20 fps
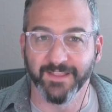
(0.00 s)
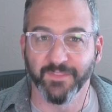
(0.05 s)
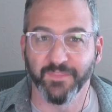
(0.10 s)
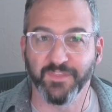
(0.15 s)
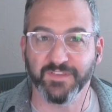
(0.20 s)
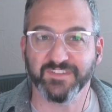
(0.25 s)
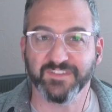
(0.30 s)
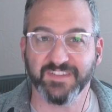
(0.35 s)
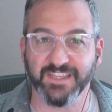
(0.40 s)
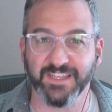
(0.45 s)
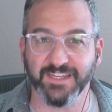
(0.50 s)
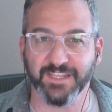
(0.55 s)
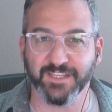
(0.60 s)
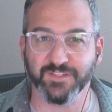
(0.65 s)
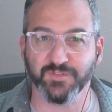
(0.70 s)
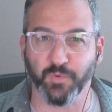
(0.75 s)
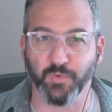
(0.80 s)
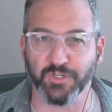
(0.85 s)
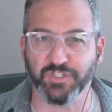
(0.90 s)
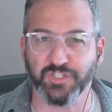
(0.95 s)
the scene
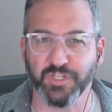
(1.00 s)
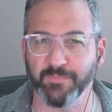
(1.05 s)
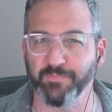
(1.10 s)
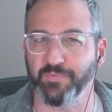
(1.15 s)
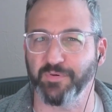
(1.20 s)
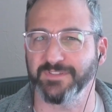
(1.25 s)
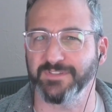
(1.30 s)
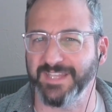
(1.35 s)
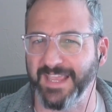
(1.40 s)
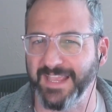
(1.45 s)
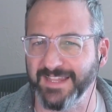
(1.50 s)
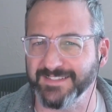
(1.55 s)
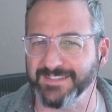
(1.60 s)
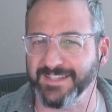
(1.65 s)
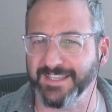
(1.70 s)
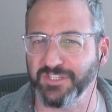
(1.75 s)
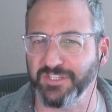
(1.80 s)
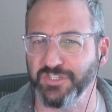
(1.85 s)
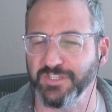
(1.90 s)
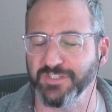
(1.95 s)
is where she pretends
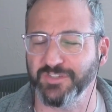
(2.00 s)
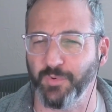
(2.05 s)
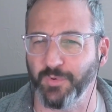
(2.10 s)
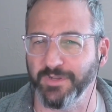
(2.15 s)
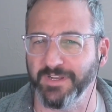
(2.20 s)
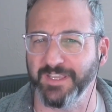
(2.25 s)
like she's going